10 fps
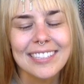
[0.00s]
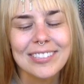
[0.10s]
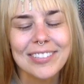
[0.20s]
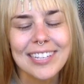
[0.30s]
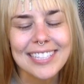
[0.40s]

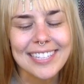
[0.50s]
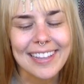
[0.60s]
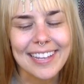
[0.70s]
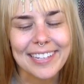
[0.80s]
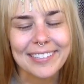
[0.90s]
Trust
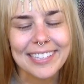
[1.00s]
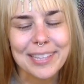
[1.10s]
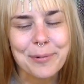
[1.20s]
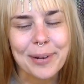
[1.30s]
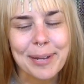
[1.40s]
that you're
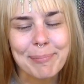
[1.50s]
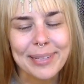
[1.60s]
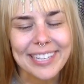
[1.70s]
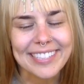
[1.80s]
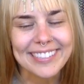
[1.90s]
in the right
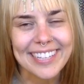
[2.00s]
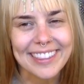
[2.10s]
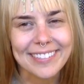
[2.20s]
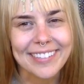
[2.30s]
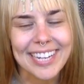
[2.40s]
place
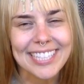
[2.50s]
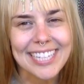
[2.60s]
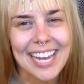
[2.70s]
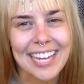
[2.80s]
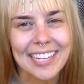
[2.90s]
at the right
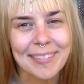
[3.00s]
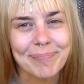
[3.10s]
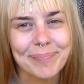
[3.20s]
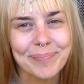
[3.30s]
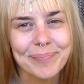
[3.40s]
time.